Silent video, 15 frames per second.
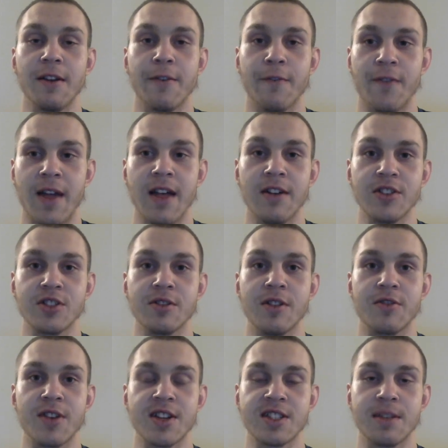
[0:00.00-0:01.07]
fails to
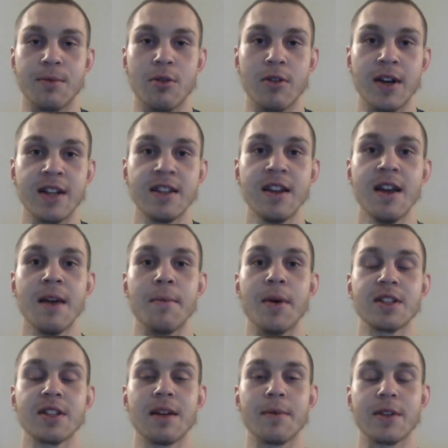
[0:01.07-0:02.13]
address the point,
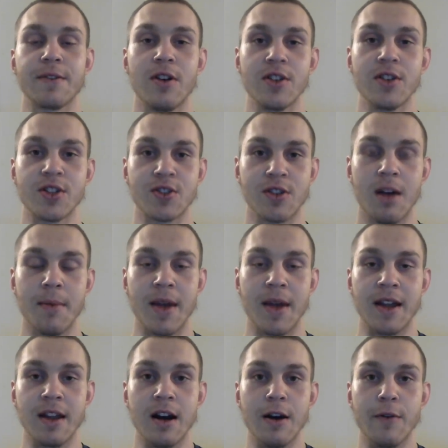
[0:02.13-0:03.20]
builds up this false straw
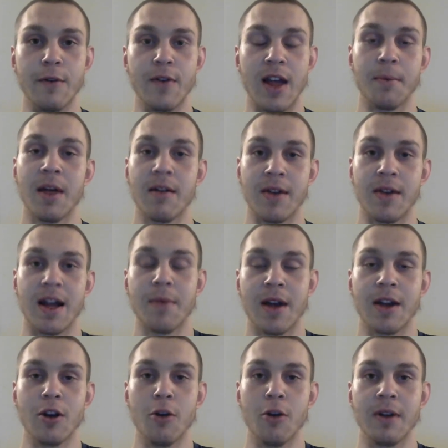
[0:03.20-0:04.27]
man of, and by the way, I'm
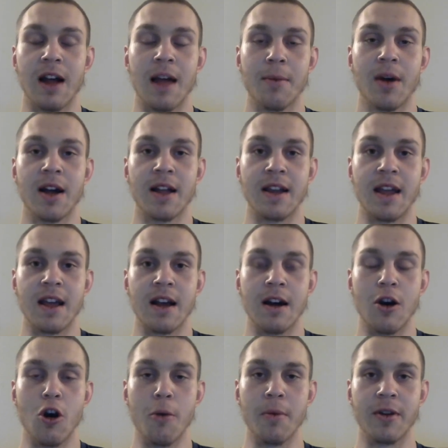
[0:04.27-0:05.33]
not
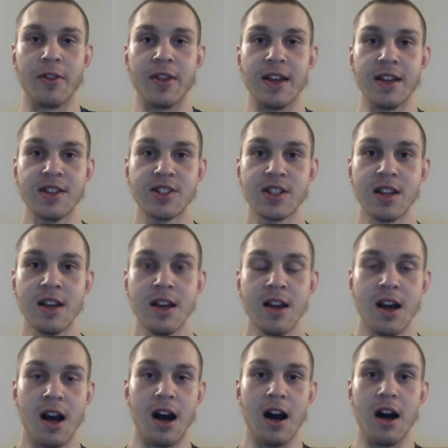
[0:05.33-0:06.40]
an open theist.
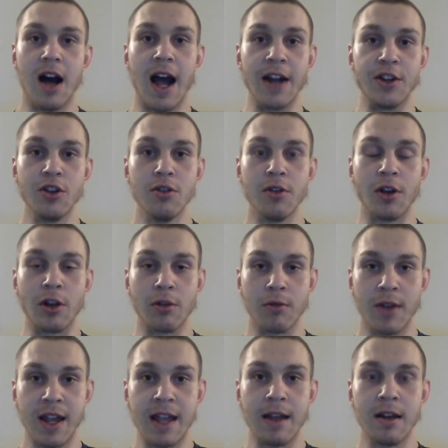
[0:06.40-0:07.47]
I do
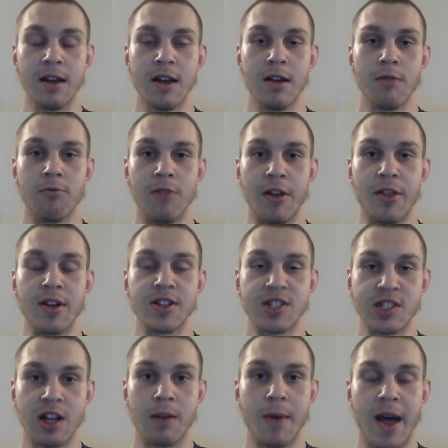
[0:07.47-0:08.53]
agree with
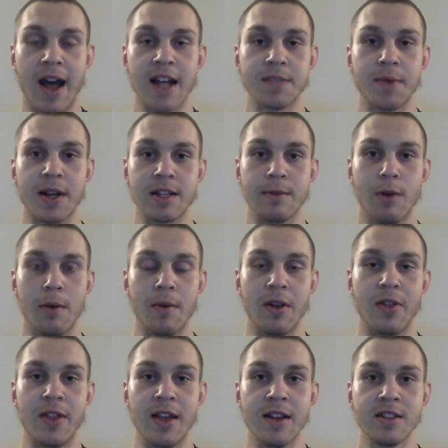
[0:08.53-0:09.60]
some aspects of open
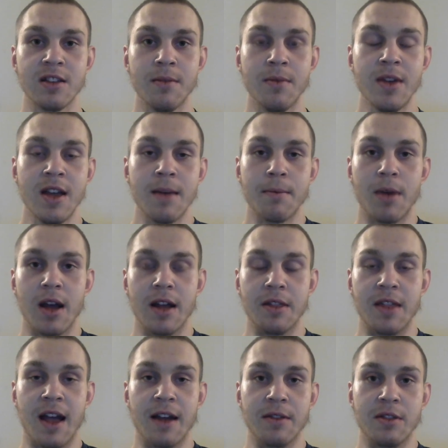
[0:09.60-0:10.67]
theism,
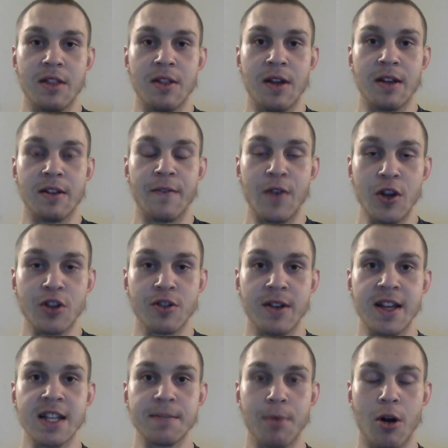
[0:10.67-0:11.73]
that the future
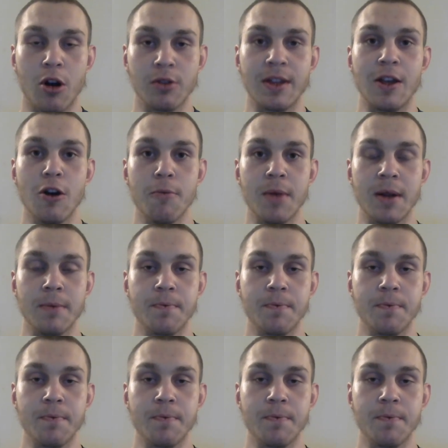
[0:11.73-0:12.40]
is partly open.